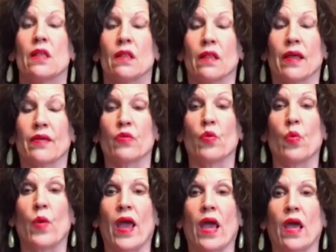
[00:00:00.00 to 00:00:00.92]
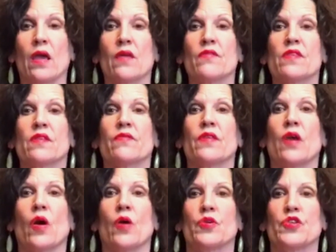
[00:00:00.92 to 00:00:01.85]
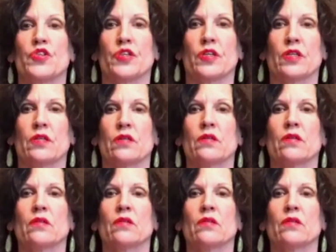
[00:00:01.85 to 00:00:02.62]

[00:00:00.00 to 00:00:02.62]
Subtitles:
like the waves of the ocean.